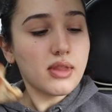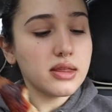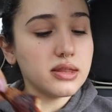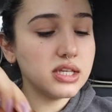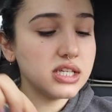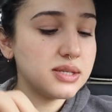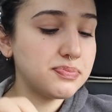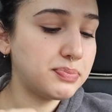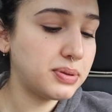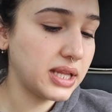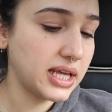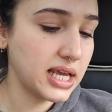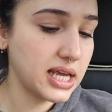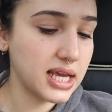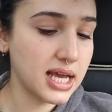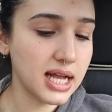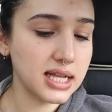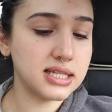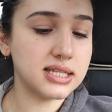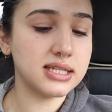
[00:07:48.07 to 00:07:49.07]
this plate
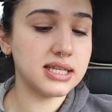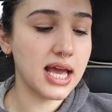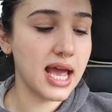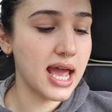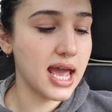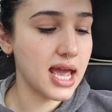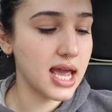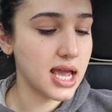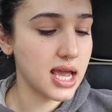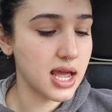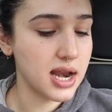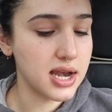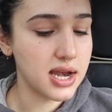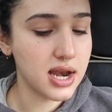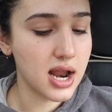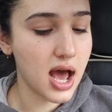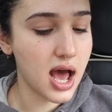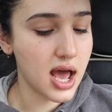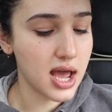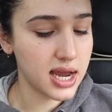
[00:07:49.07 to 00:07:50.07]
gets a
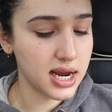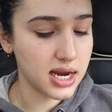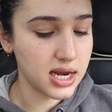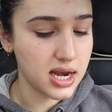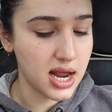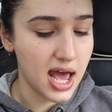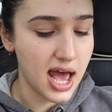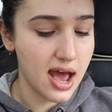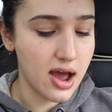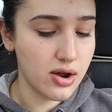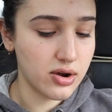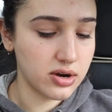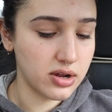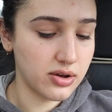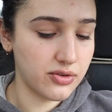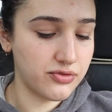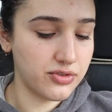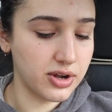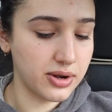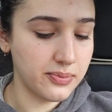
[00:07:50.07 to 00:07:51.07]
9 out
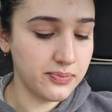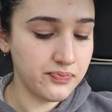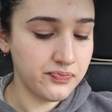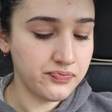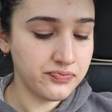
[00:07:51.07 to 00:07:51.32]
of